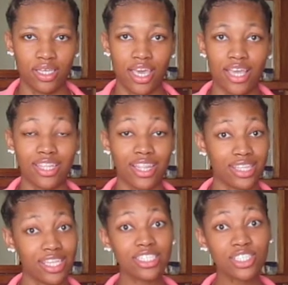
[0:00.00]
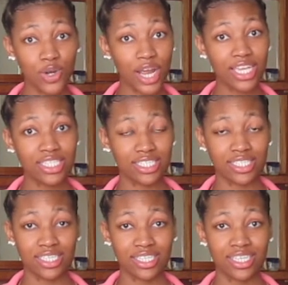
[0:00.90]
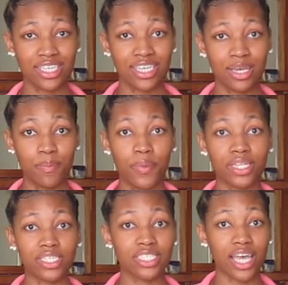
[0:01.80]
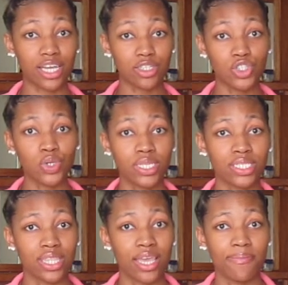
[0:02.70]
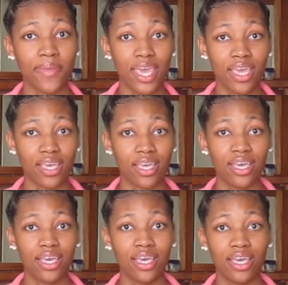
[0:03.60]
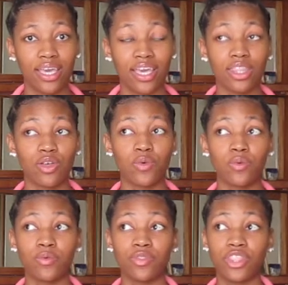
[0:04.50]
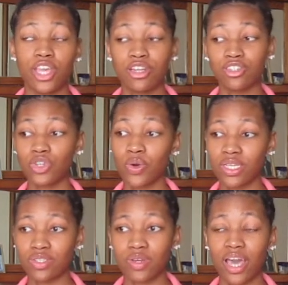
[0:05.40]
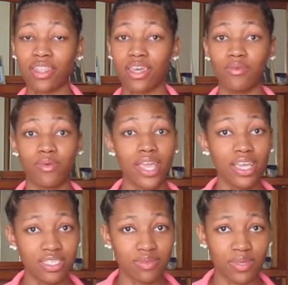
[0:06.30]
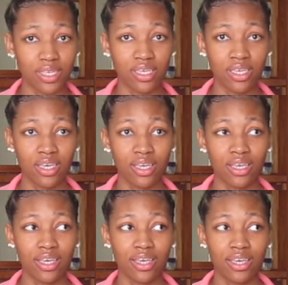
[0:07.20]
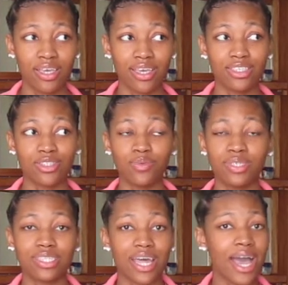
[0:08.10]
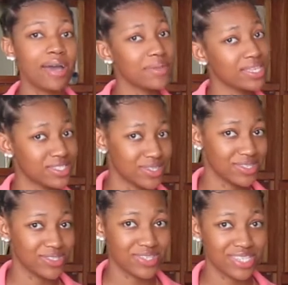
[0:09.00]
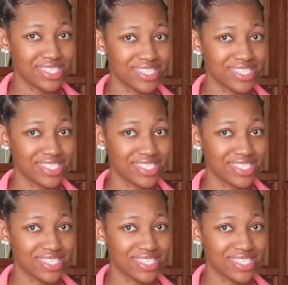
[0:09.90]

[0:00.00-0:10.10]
And, like, that's crazy. But it's like a choice that they made. And their choice on how they raised me is the reason that I make certain choices.